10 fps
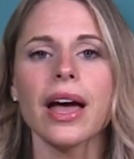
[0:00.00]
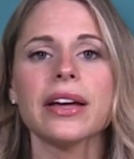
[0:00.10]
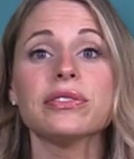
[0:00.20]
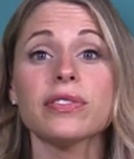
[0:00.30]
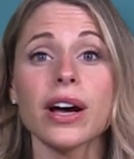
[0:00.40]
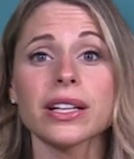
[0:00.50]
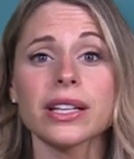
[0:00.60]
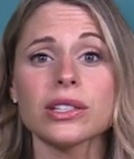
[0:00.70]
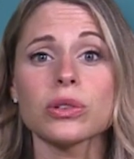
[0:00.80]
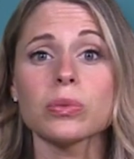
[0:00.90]
and
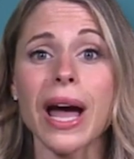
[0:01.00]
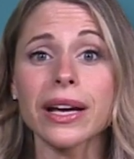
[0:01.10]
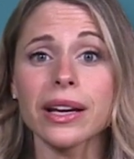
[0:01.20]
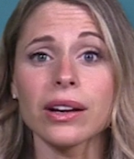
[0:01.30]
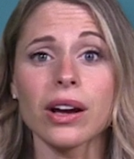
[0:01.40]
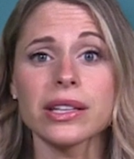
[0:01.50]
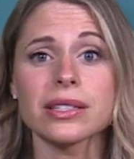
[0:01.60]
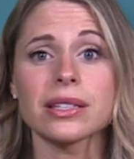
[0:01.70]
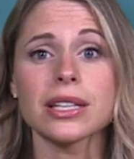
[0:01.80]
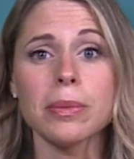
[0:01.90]
finally to recognize
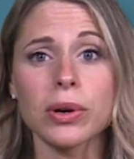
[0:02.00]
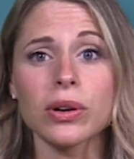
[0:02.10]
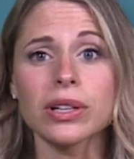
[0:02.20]
the typical